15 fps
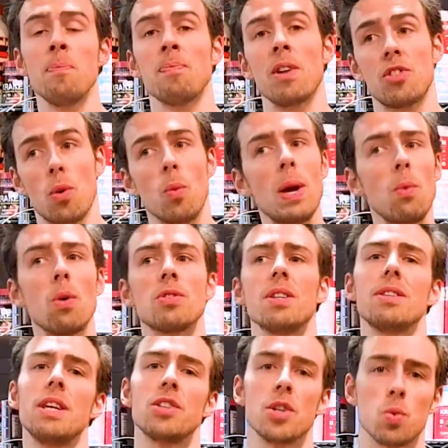So we wanted
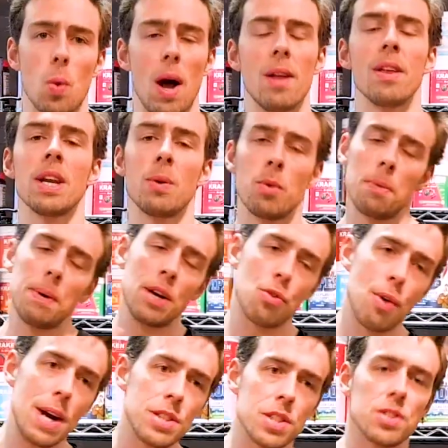these as well, and it would have been
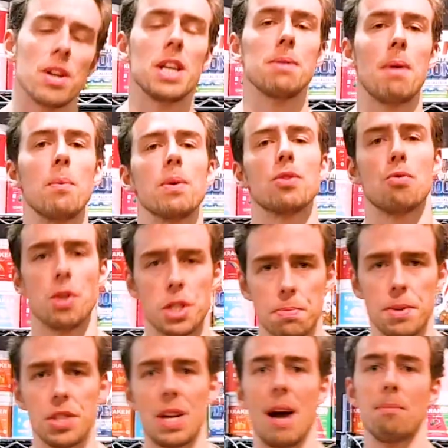great to tie them up with
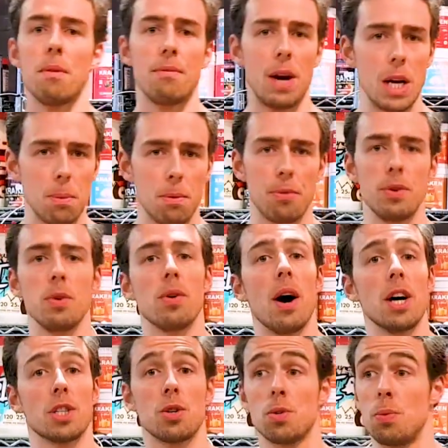Christmas to have them available for you
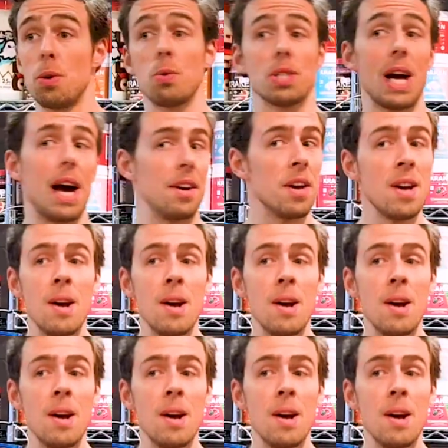guys, because we always had